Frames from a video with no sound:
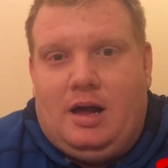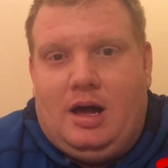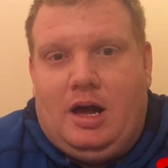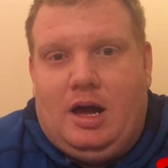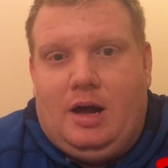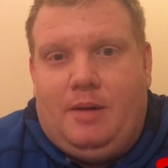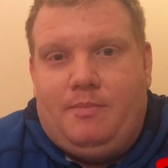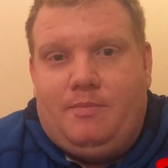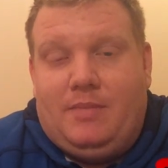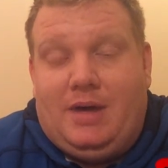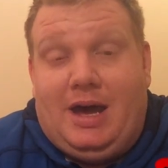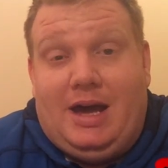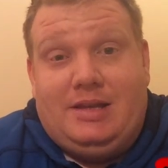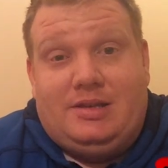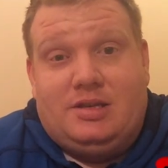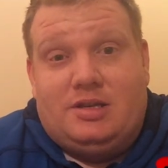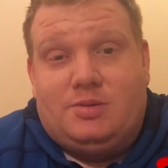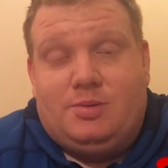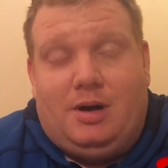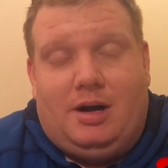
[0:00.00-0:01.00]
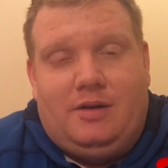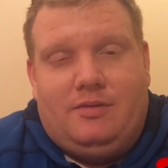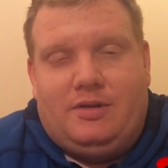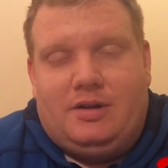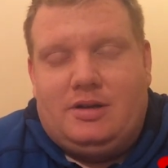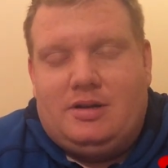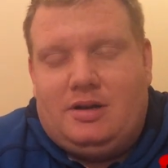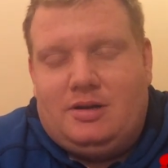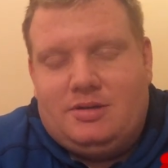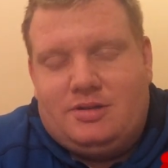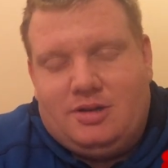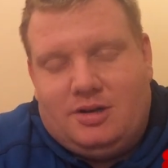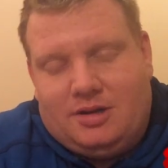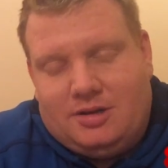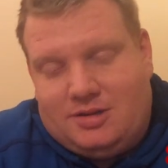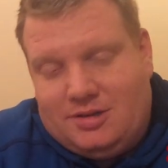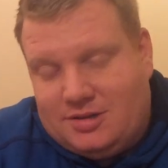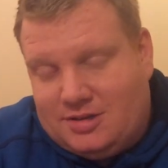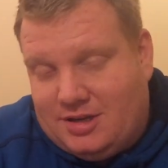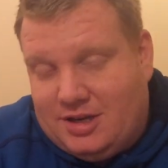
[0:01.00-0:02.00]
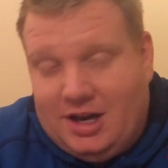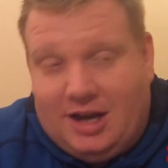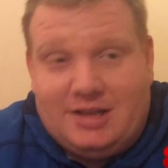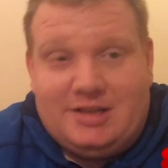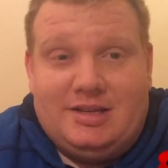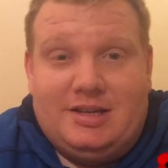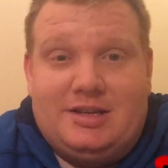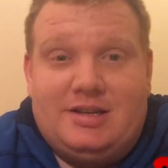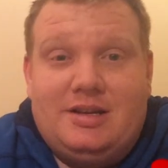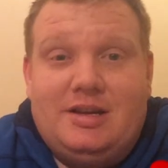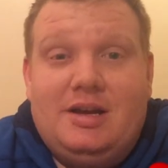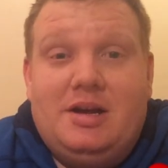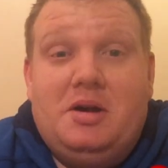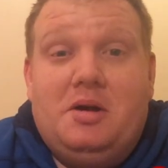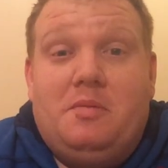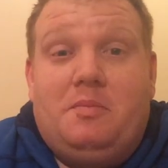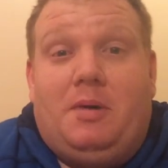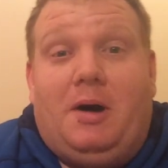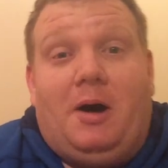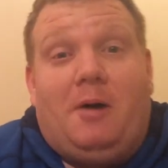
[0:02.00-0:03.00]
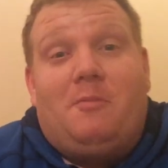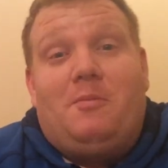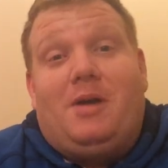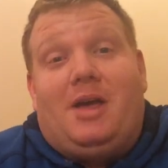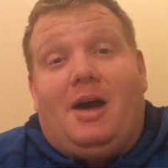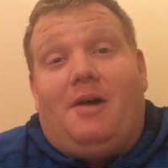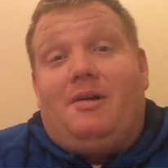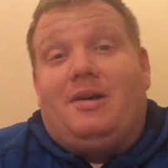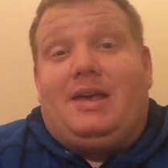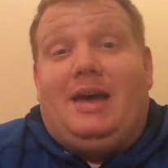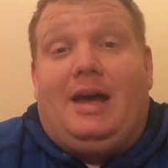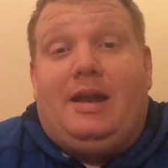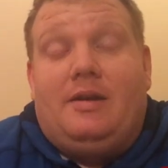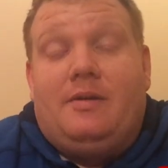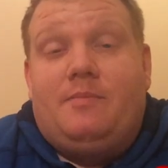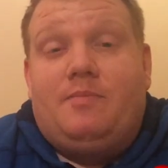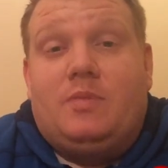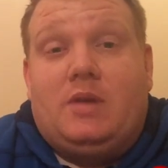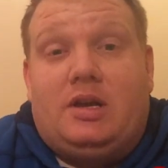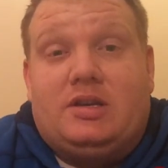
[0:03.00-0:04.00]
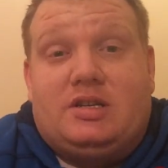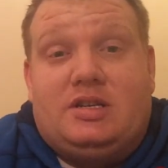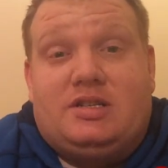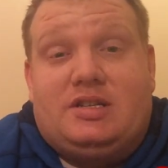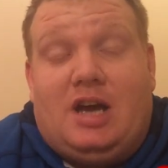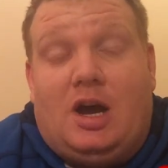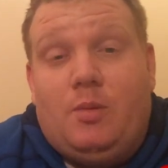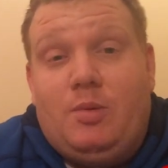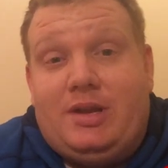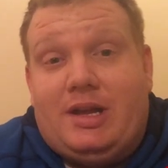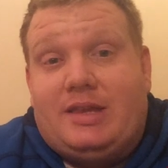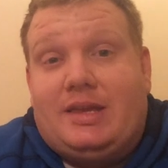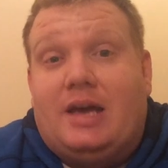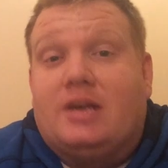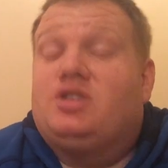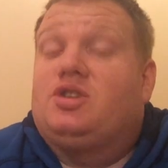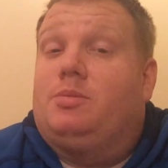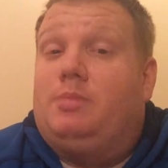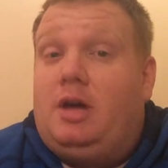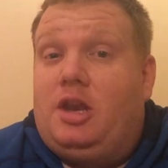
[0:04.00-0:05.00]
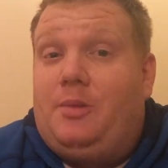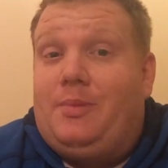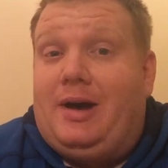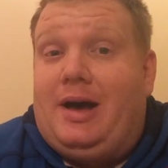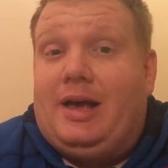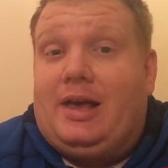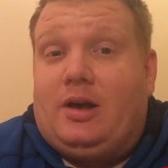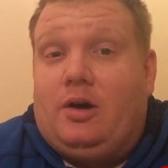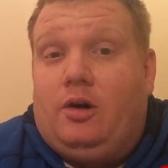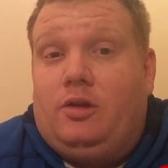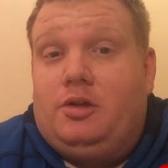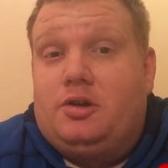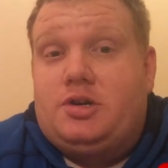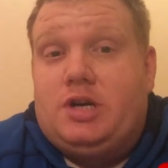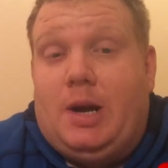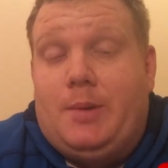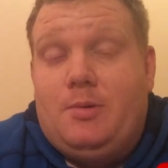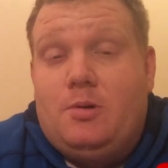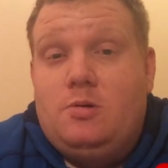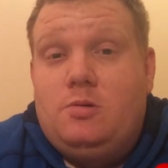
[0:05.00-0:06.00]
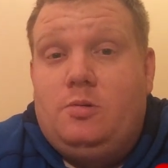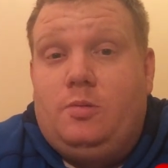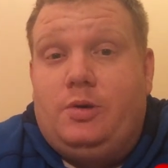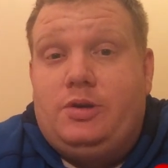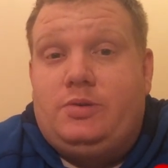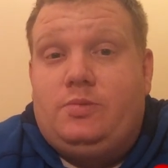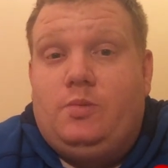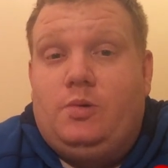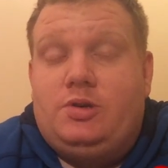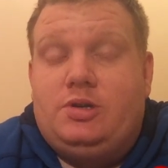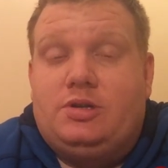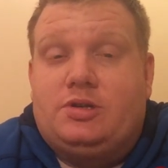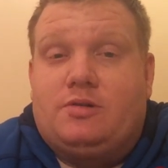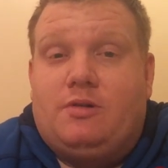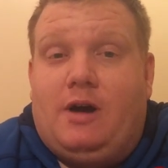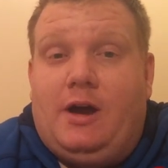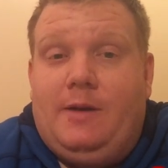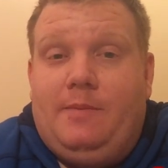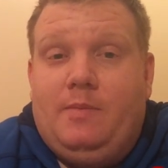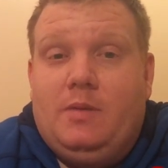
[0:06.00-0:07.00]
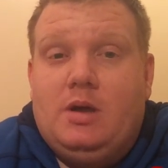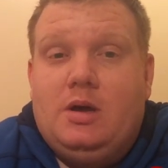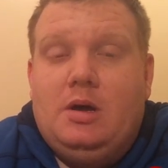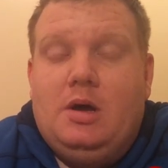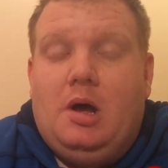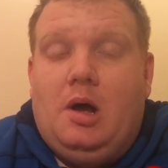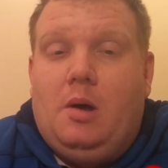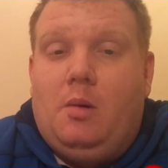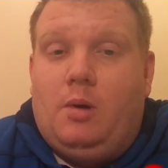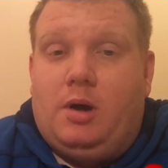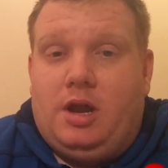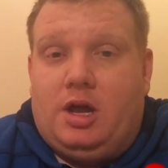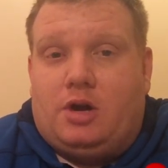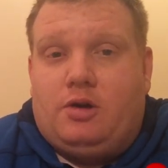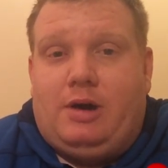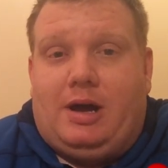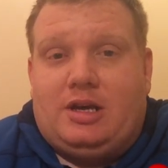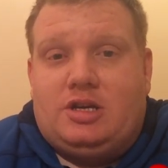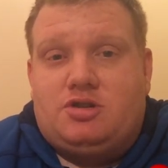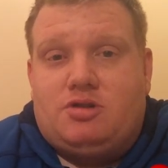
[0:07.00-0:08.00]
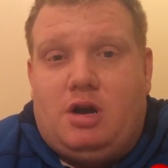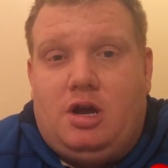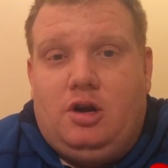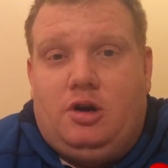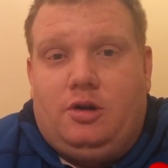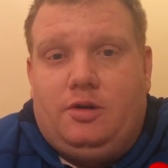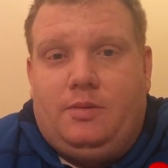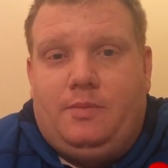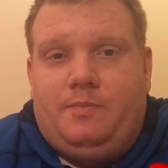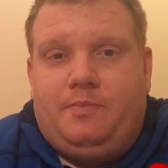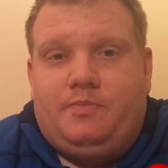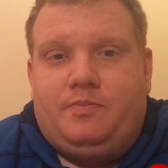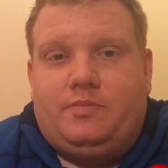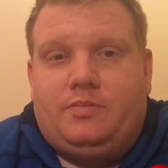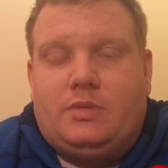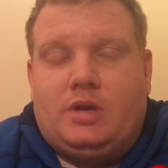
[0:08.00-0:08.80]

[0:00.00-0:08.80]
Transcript: to 12 in. I was just gutted, but we go again. I was going to say we did get some money back on the treble, which is great. We're going to crack straight on